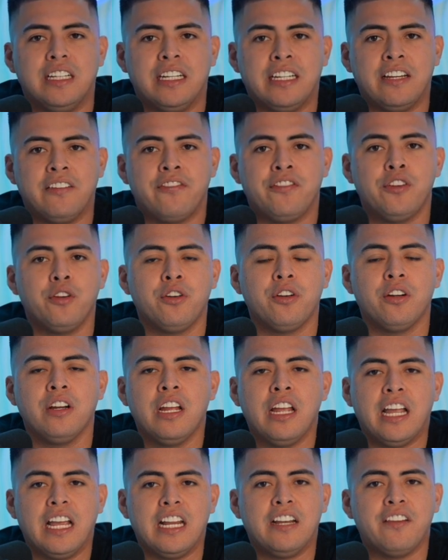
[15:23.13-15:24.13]
And
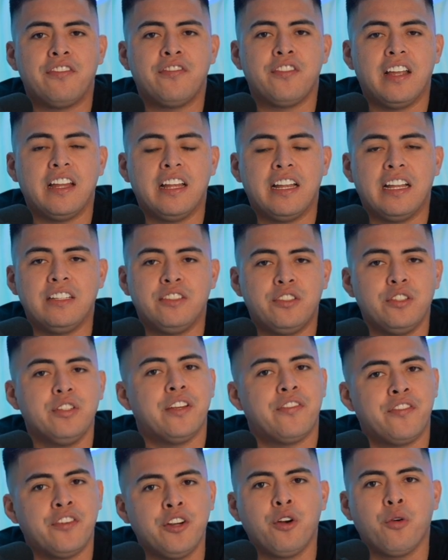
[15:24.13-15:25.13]
dude,
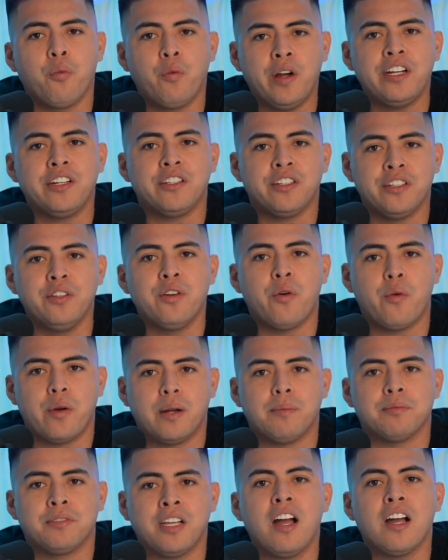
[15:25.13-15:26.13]
if you're a winner, you know what
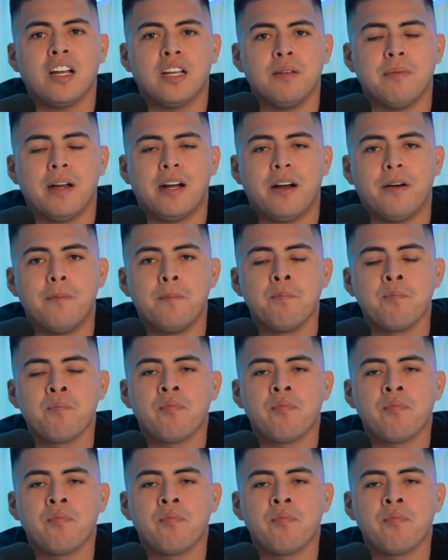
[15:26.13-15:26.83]
I'm talking about.